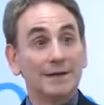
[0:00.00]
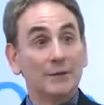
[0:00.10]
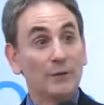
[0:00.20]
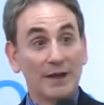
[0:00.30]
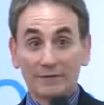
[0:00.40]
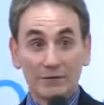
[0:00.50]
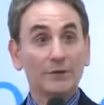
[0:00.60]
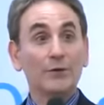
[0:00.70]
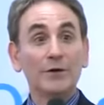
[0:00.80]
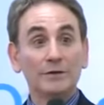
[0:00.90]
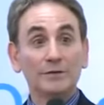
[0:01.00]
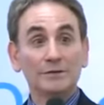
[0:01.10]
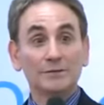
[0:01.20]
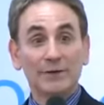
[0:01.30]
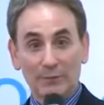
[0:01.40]
We have good
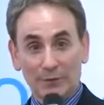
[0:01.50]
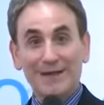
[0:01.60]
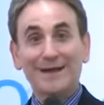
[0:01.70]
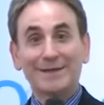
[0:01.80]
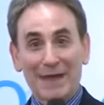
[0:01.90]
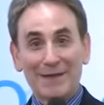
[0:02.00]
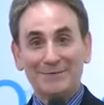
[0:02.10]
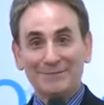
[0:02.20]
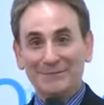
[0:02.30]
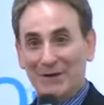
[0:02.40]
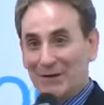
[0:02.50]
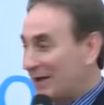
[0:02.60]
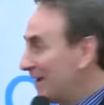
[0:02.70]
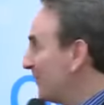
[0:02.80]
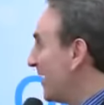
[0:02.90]
lawyers. We can protect that.
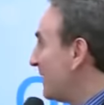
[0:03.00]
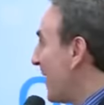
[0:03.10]
Okay, we have